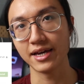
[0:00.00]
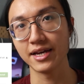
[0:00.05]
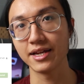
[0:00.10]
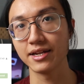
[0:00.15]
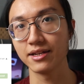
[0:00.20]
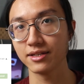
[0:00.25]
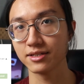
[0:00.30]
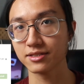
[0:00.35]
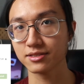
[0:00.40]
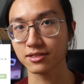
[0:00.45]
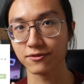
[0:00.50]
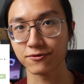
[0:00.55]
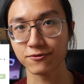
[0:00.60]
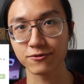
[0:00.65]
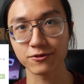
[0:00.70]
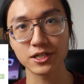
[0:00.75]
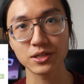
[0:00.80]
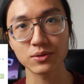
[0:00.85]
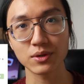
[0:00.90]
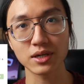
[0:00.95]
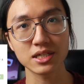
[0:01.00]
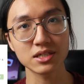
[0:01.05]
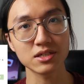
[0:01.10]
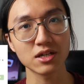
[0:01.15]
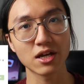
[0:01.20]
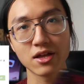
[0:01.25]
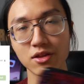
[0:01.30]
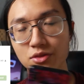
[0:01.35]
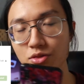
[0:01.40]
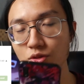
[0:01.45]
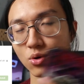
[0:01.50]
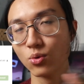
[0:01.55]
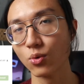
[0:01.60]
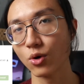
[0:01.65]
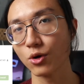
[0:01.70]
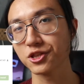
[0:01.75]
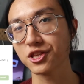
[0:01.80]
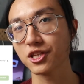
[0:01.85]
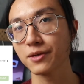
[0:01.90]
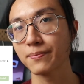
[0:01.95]
It is a free one, no
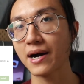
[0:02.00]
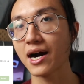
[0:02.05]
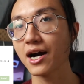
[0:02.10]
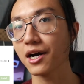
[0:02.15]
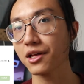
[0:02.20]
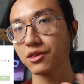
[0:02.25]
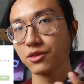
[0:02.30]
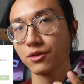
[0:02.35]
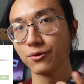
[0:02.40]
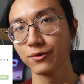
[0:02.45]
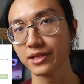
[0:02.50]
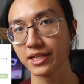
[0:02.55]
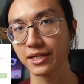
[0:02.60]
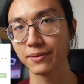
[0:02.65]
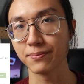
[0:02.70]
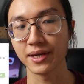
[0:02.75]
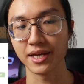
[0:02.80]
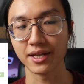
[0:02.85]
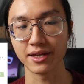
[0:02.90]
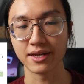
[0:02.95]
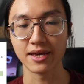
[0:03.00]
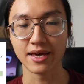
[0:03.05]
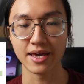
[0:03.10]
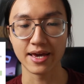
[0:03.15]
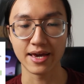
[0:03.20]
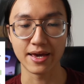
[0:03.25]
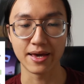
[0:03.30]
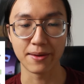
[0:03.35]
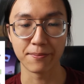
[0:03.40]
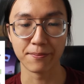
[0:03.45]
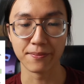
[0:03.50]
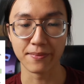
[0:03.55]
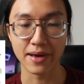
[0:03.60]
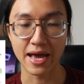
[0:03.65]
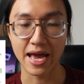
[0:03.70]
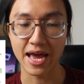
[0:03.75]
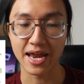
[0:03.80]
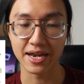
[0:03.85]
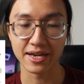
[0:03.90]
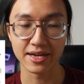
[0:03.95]
watermark, no limit,
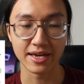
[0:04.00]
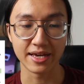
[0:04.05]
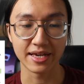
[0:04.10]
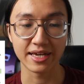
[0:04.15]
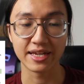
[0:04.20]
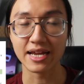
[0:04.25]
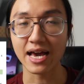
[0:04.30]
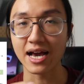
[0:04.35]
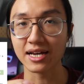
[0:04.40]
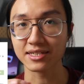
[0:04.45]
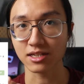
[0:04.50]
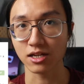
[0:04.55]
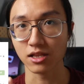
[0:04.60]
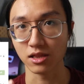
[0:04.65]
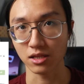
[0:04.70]
and it has a